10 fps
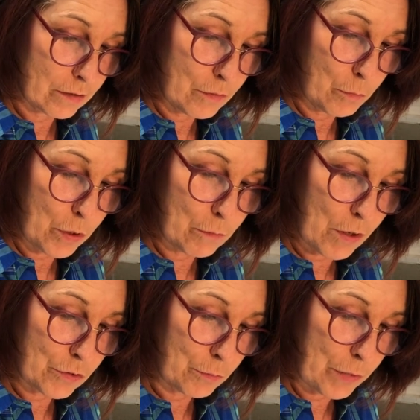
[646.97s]
You put them
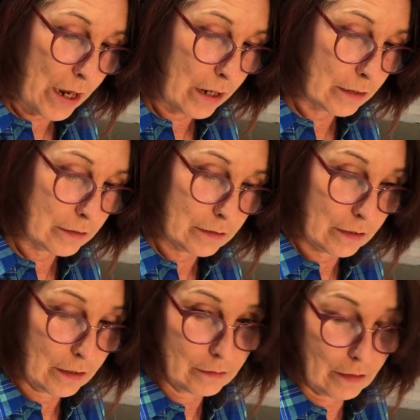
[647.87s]
on your palette
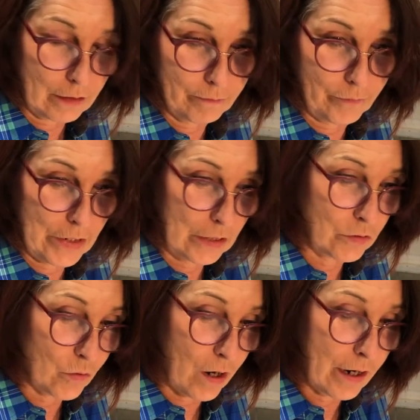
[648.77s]
and they
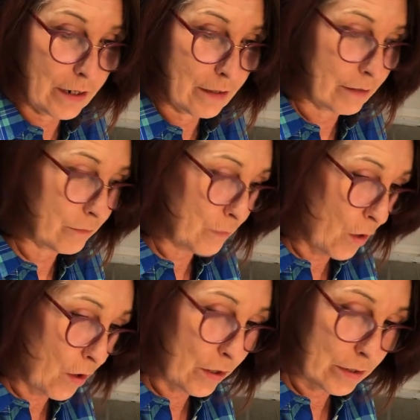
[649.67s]
dry and they're
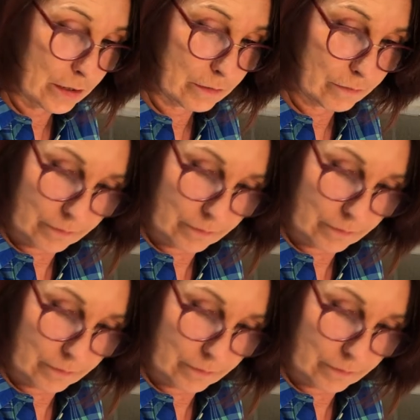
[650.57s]
hard and